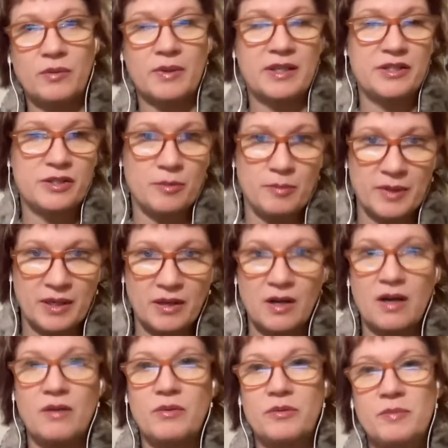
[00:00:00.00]
you want to jump on a
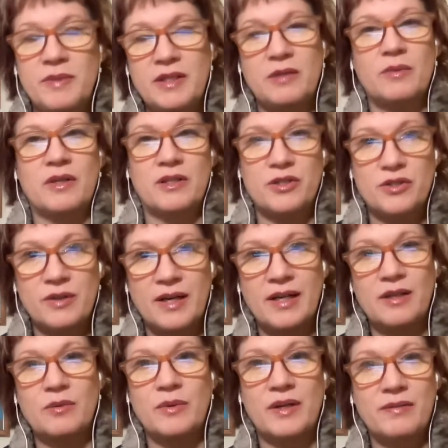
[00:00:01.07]
call with me, you want a
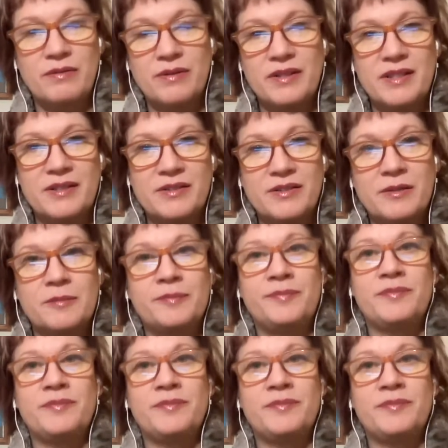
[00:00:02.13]
trial, whatever it is,